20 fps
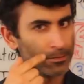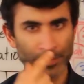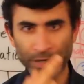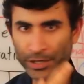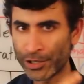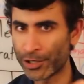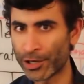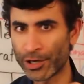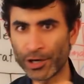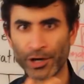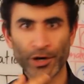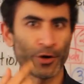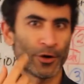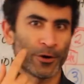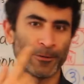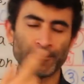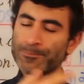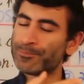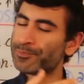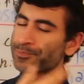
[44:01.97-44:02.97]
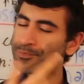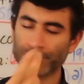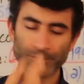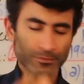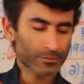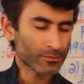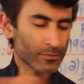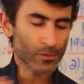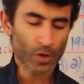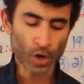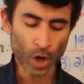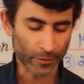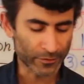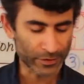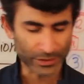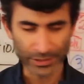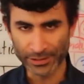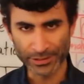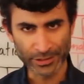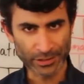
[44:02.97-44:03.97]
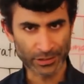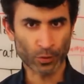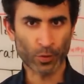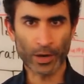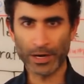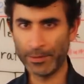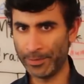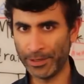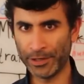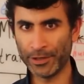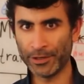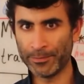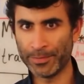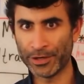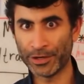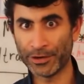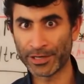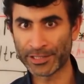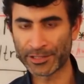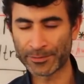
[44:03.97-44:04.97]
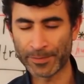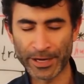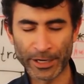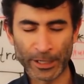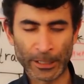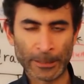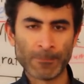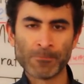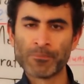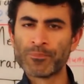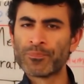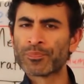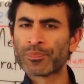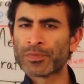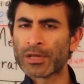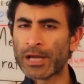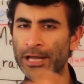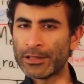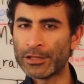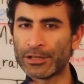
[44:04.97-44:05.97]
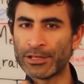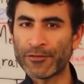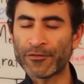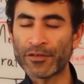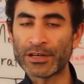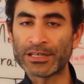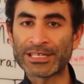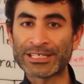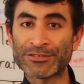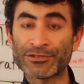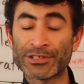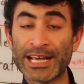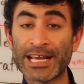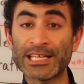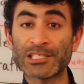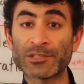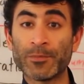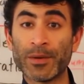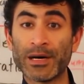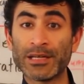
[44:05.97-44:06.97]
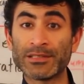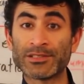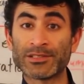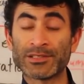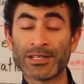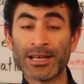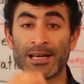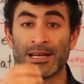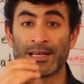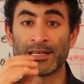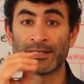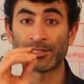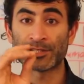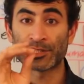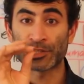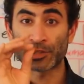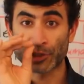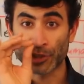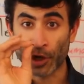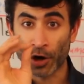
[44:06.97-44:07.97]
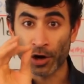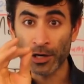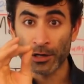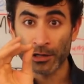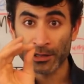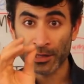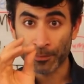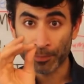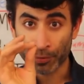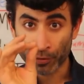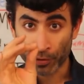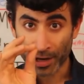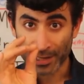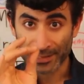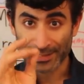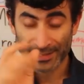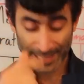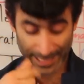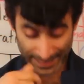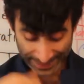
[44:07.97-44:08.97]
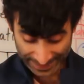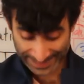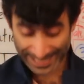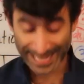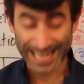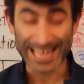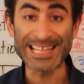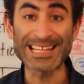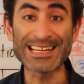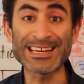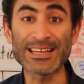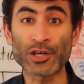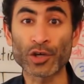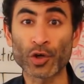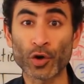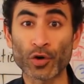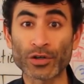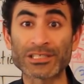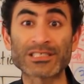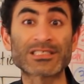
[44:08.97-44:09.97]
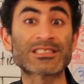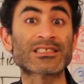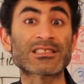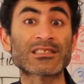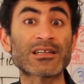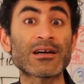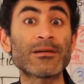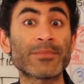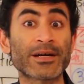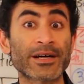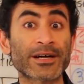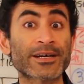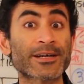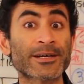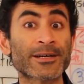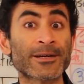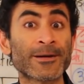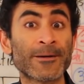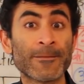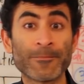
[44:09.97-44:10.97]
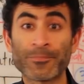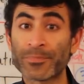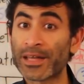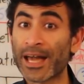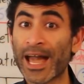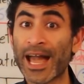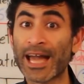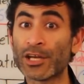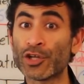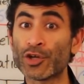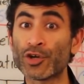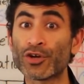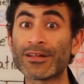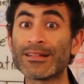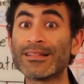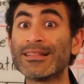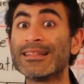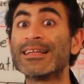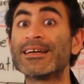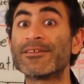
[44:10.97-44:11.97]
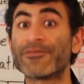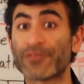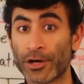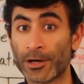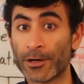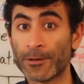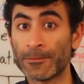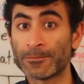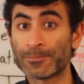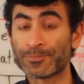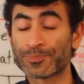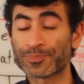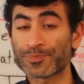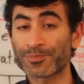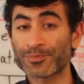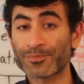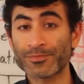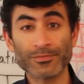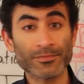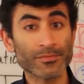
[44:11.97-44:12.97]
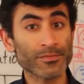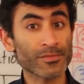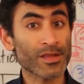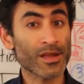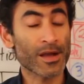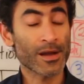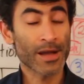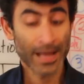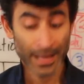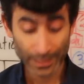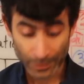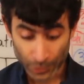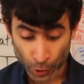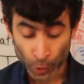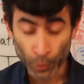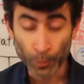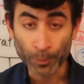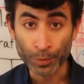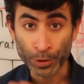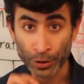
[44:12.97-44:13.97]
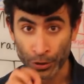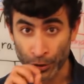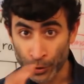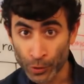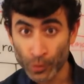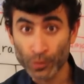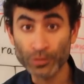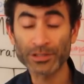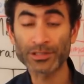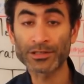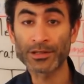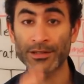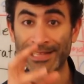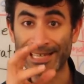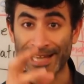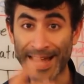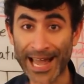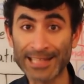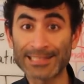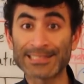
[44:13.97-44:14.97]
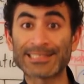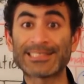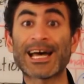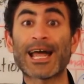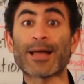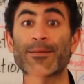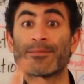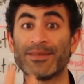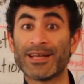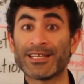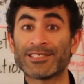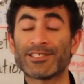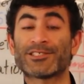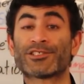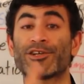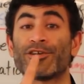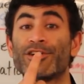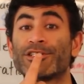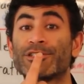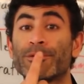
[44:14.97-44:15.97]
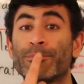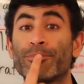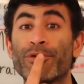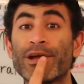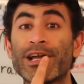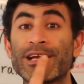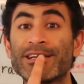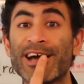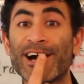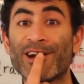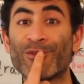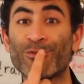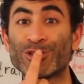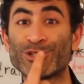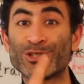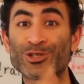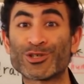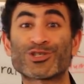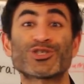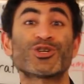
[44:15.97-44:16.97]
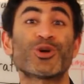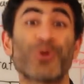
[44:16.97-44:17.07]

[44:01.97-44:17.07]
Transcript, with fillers: bitter or obviously this is quite bitter, bitter is better, and the different taste buds start the process in your stomach and your liver to produce the enzyme necessary to break down what you're